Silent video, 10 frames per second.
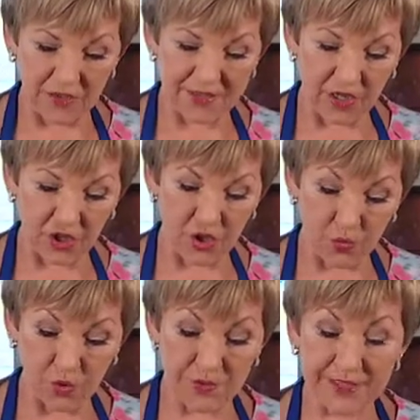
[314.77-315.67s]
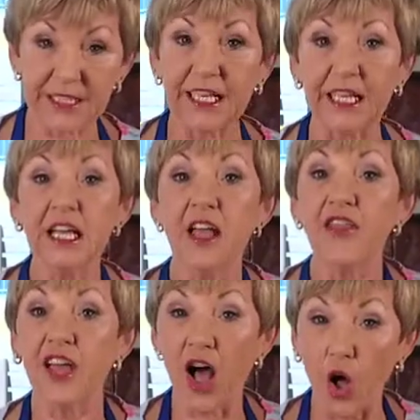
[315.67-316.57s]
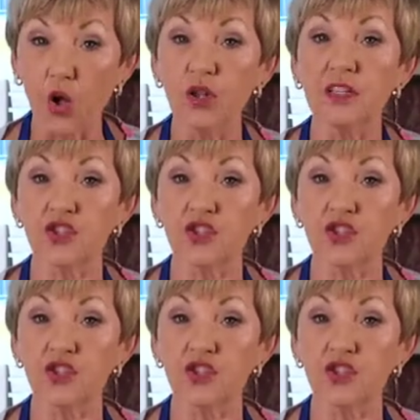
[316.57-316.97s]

So you will see the whole